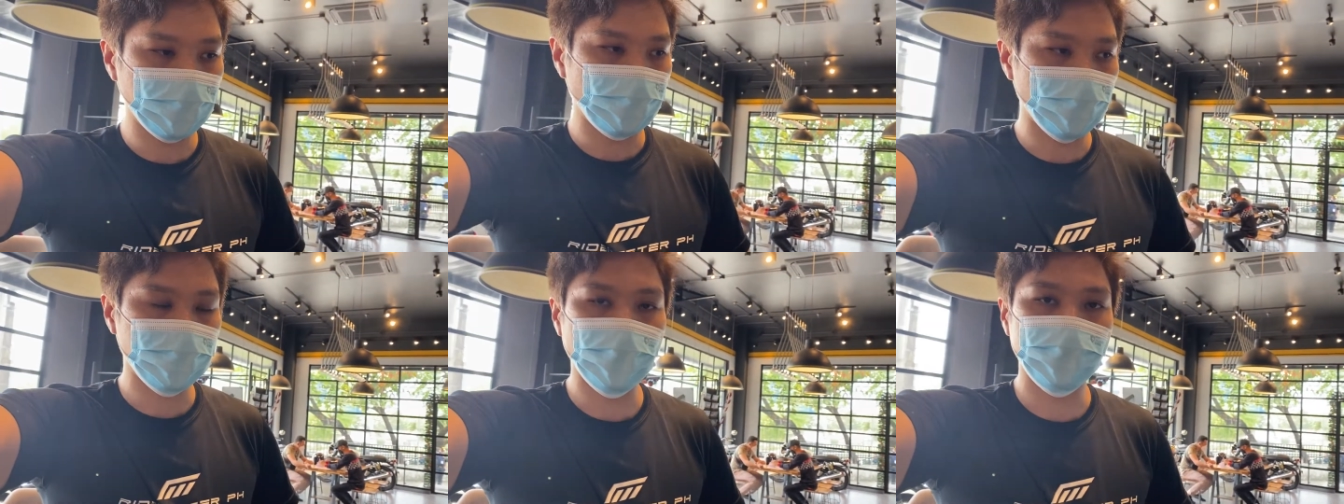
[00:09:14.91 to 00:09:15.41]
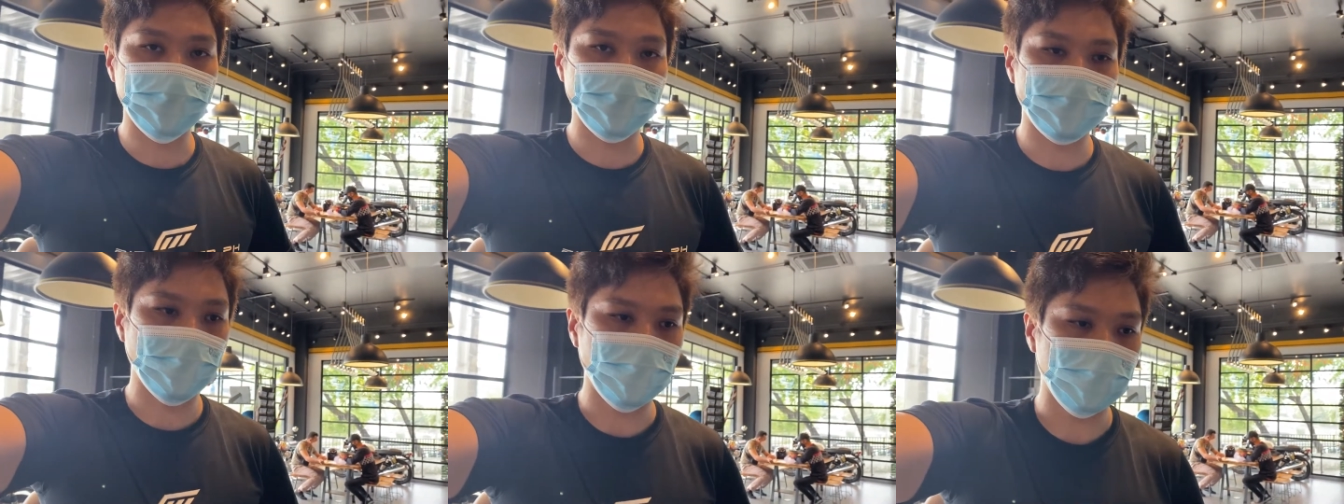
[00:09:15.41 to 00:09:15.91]
the
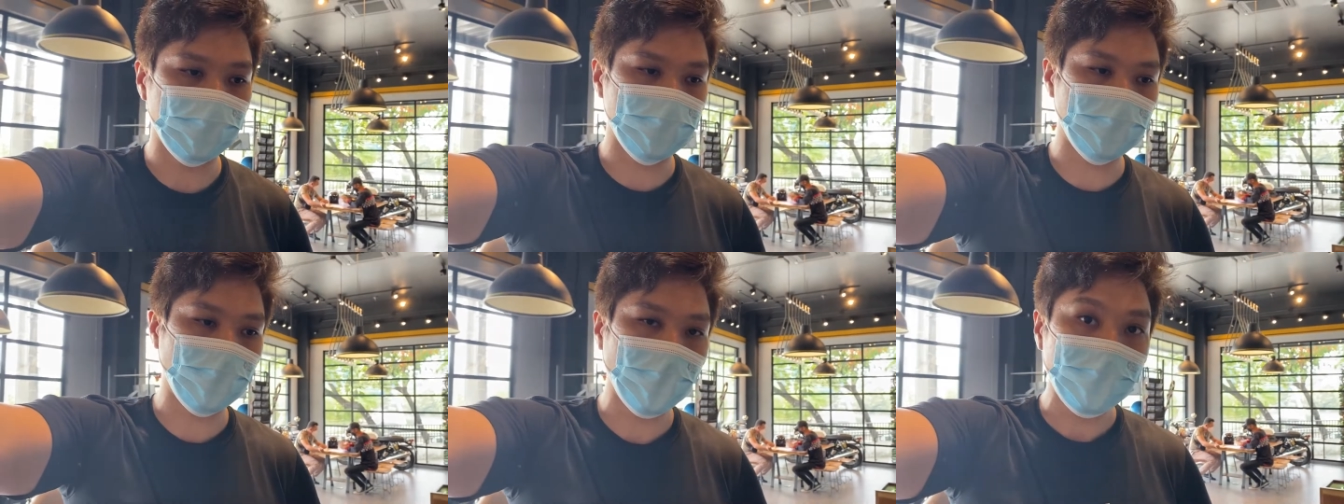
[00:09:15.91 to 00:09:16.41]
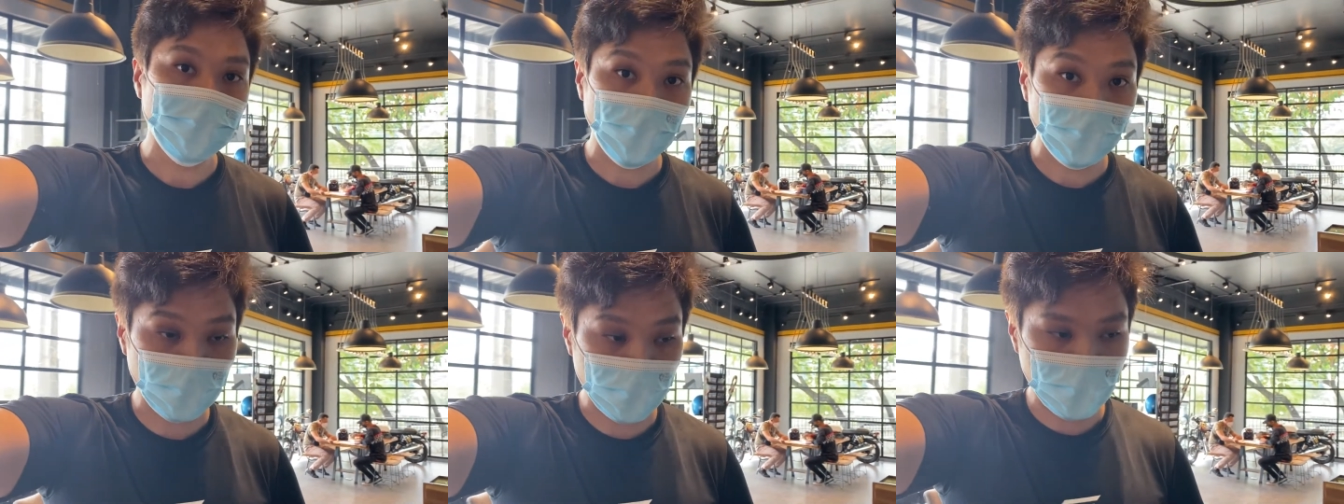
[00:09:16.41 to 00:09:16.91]
1,000 pesos
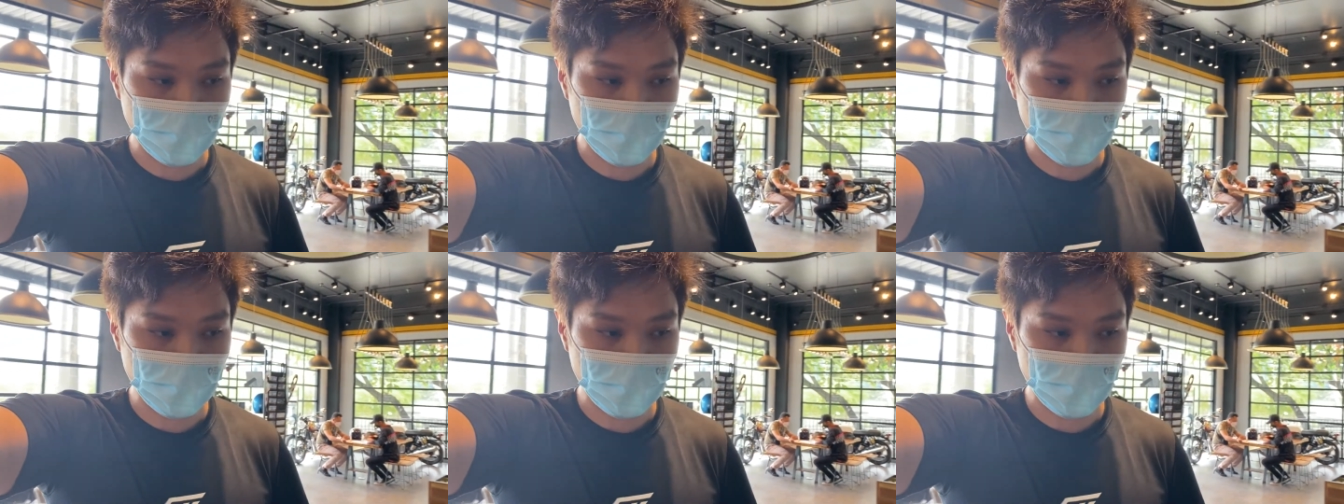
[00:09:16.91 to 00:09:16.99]
fee